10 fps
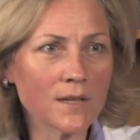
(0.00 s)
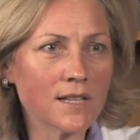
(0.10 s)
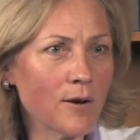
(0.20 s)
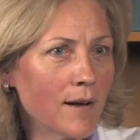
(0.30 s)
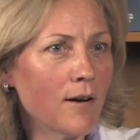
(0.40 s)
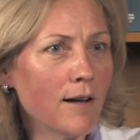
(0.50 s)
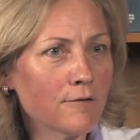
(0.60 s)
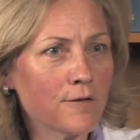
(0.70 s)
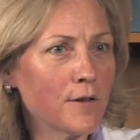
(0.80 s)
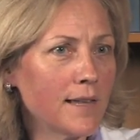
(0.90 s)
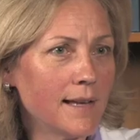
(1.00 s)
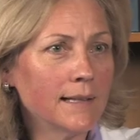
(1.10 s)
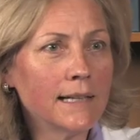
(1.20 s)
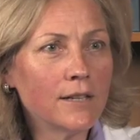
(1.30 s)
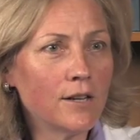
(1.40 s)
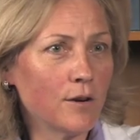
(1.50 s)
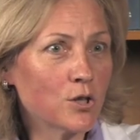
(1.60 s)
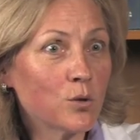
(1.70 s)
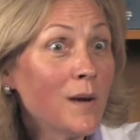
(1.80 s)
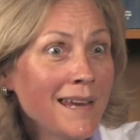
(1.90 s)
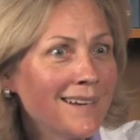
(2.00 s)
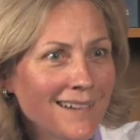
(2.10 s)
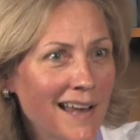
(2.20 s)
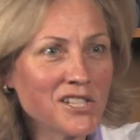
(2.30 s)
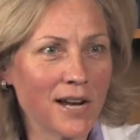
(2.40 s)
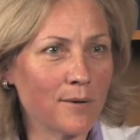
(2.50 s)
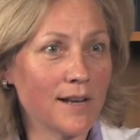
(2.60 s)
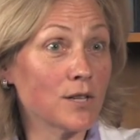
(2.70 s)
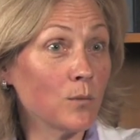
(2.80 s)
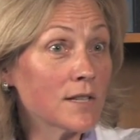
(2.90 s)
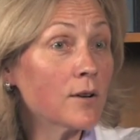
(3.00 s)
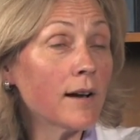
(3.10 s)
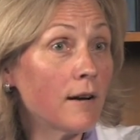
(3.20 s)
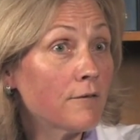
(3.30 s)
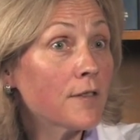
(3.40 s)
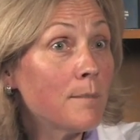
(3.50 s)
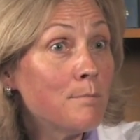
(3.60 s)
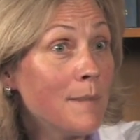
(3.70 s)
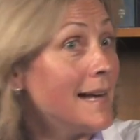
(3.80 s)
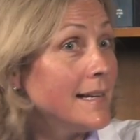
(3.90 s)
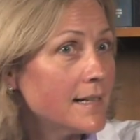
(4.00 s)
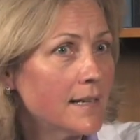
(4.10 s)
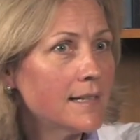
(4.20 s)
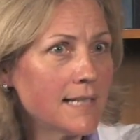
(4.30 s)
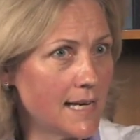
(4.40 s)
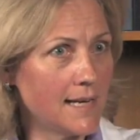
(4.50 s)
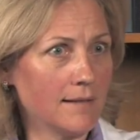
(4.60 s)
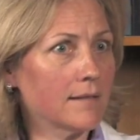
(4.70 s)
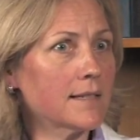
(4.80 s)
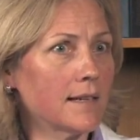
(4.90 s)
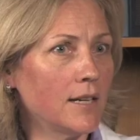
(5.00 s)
What's going on for the you know tween generation? What's going on for the mid teens?